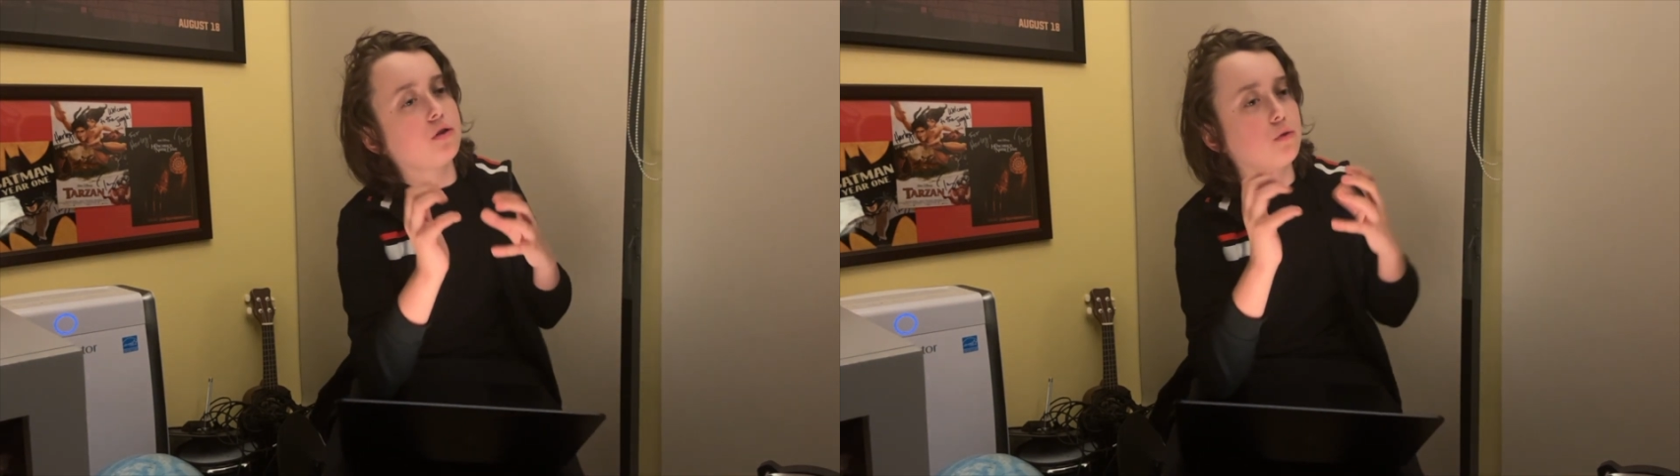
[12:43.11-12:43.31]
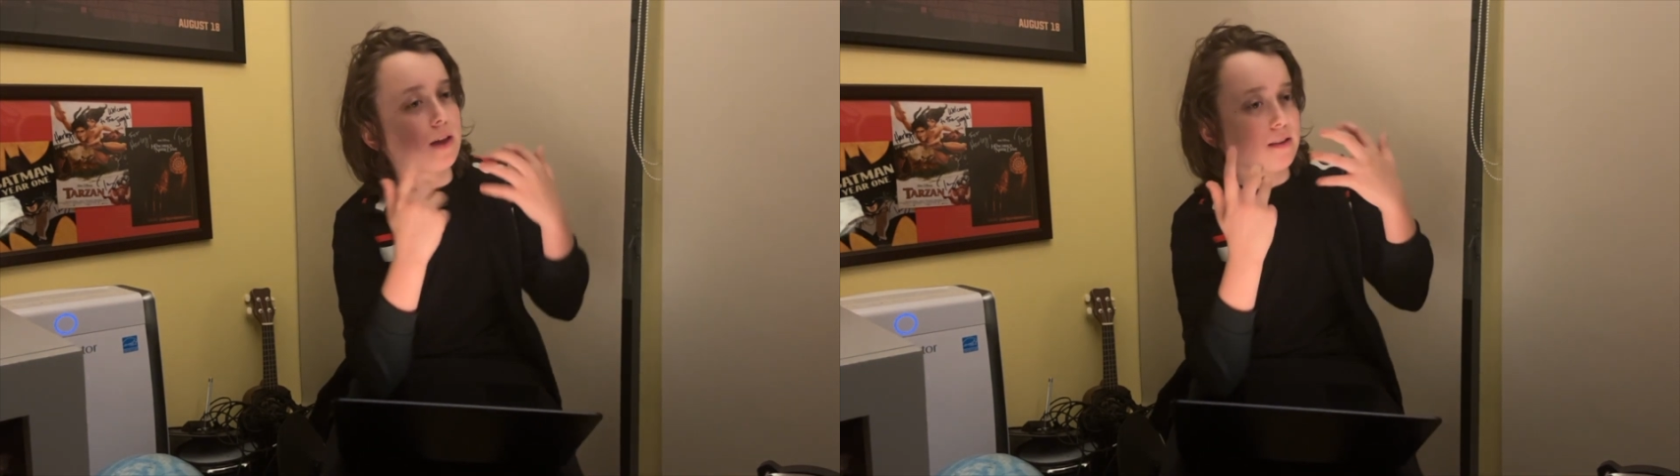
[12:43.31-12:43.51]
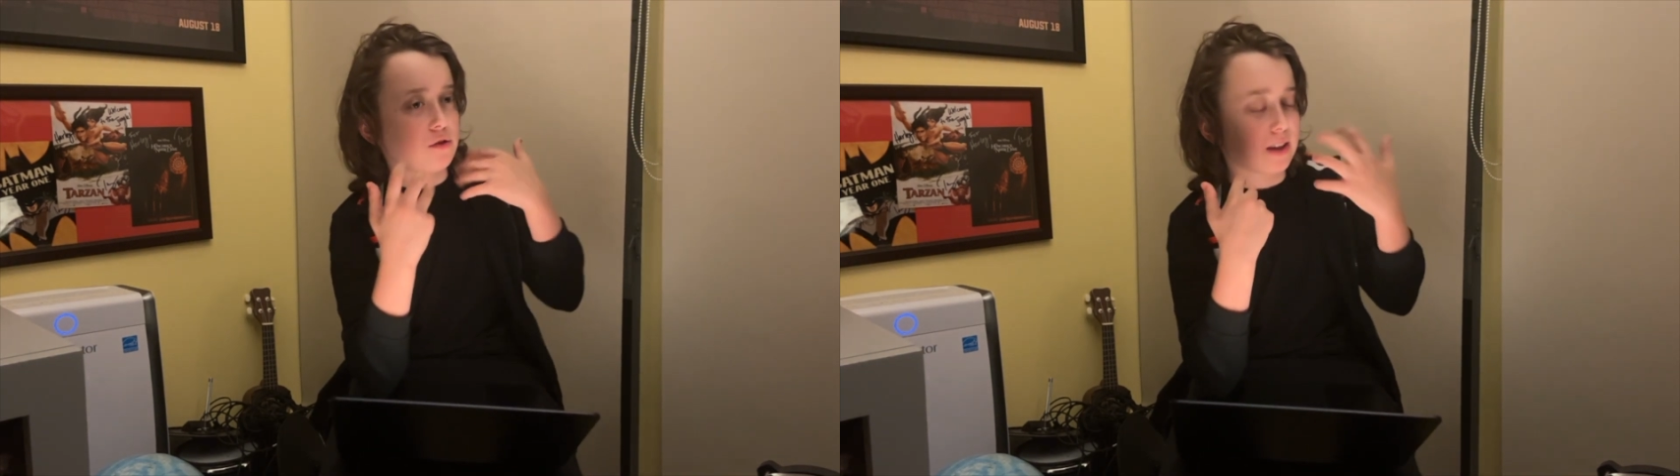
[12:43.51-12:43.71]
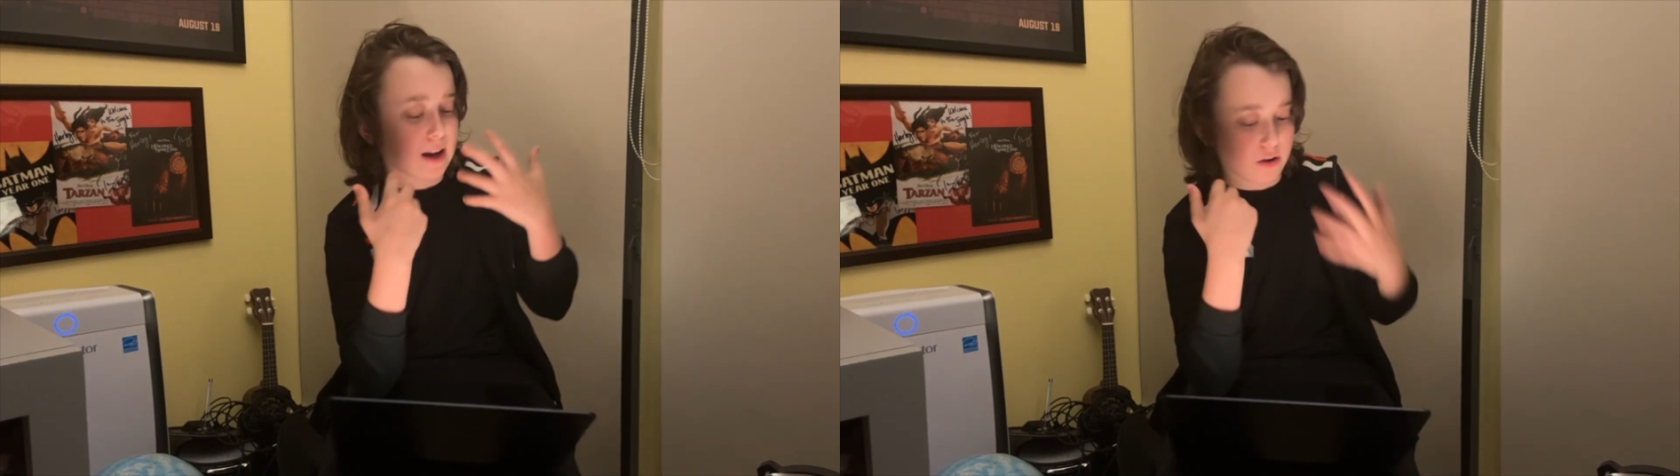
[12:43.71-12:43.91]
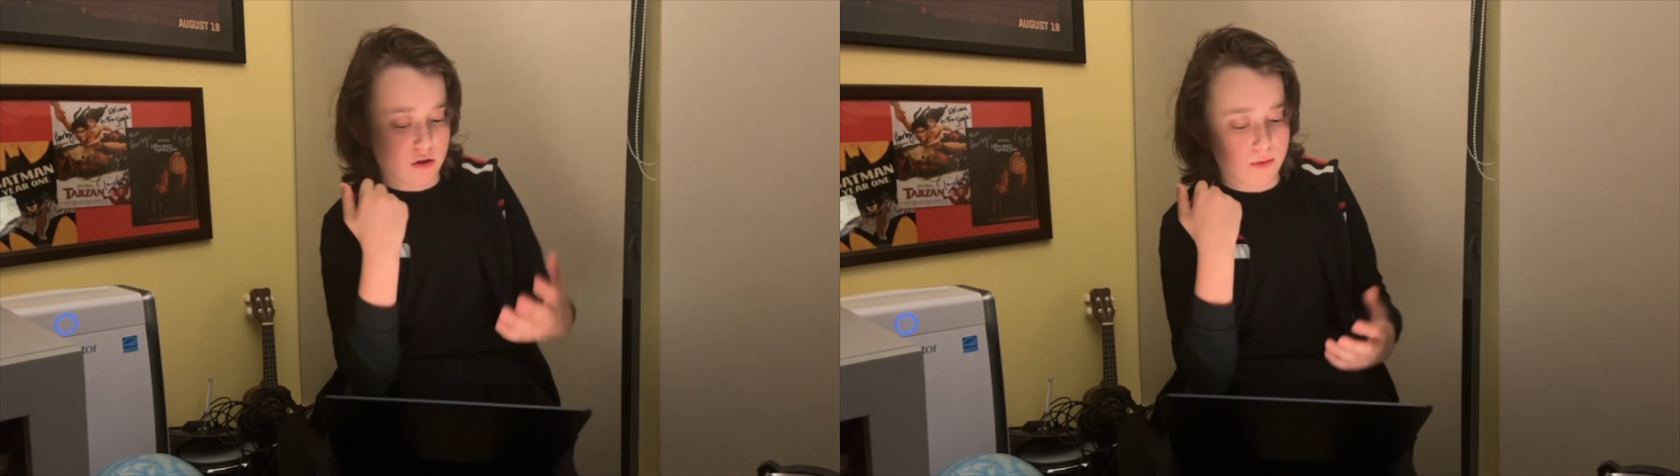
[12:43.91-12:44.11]
the
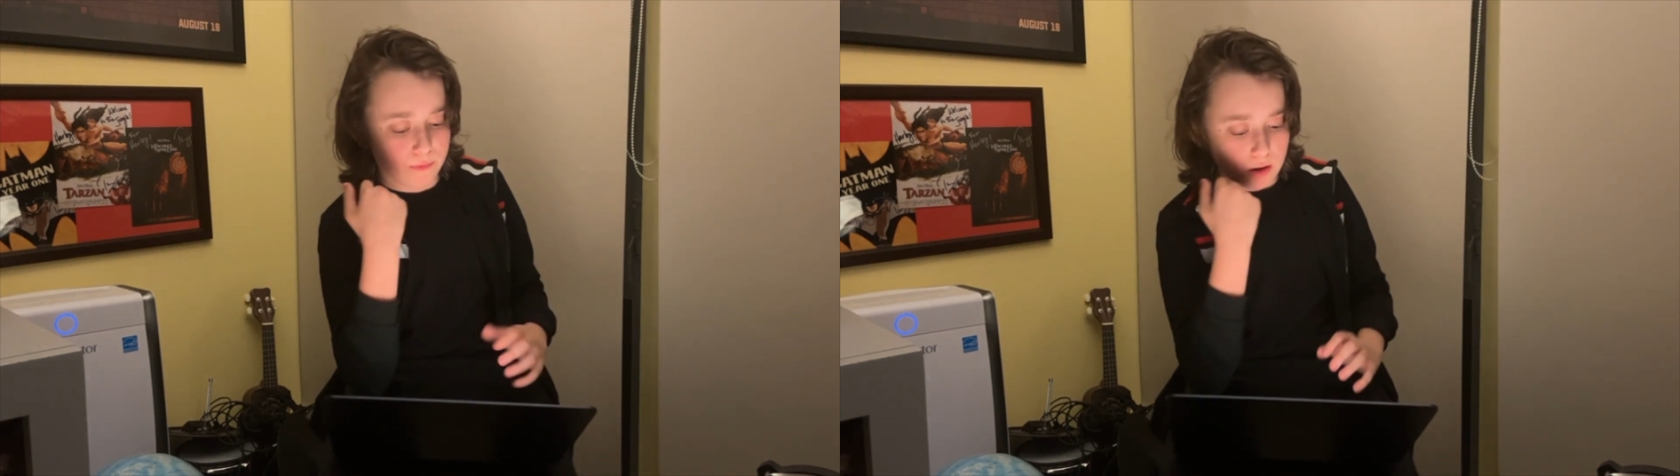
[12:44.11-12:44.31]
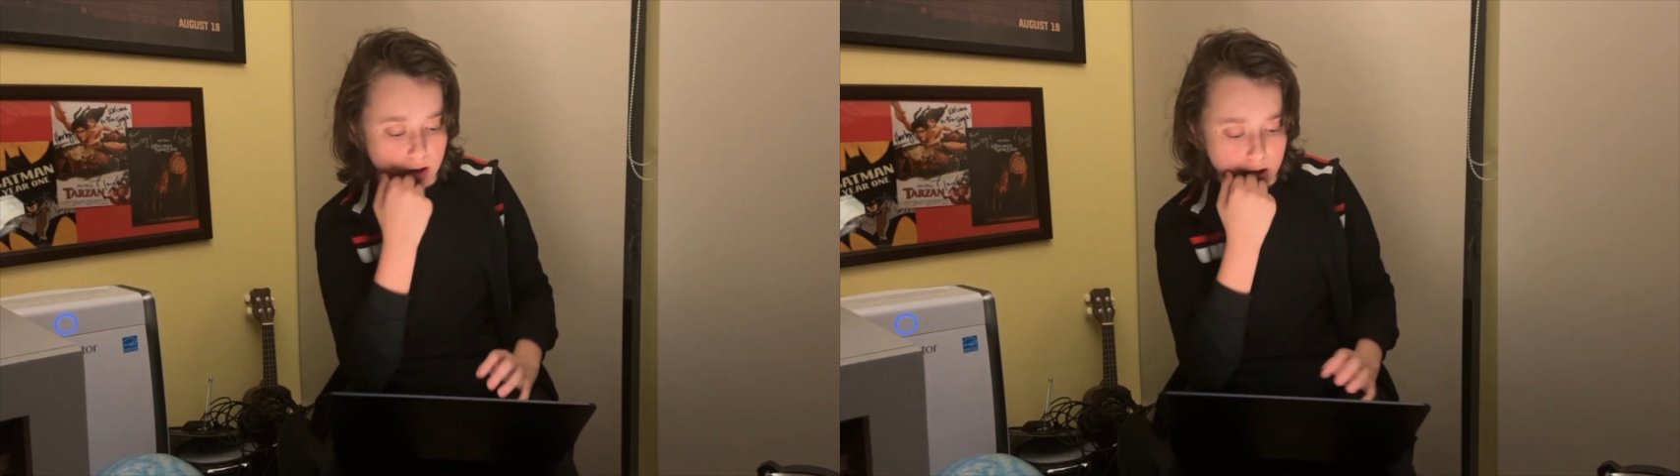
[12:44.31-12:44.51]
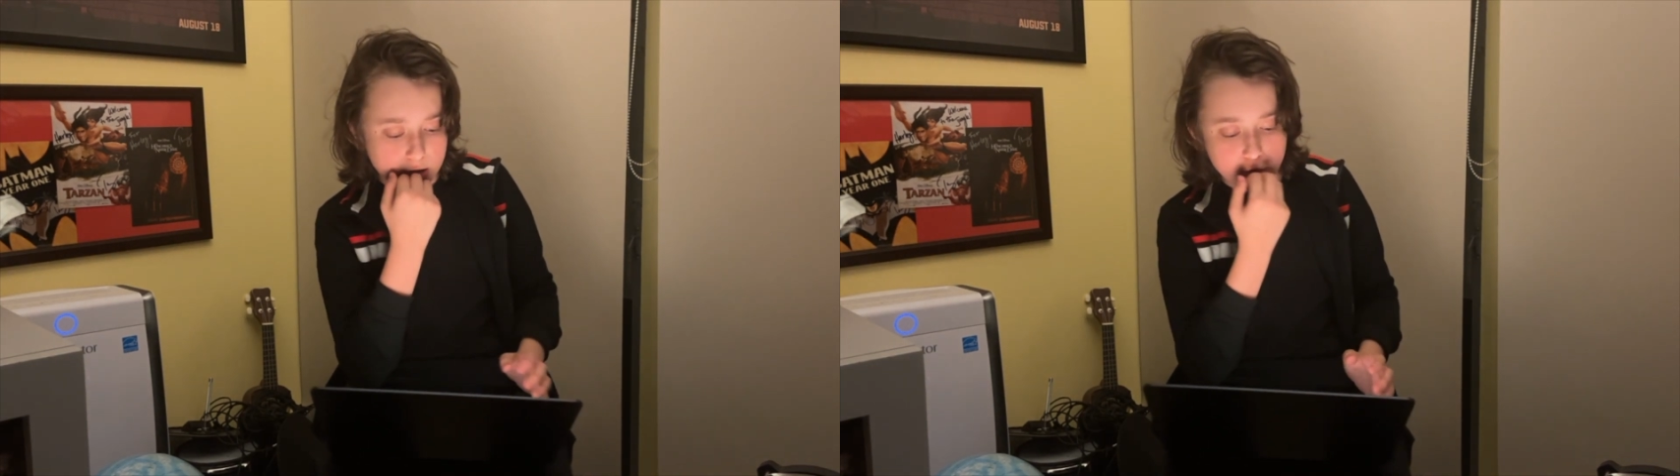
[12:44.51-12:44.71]
character, so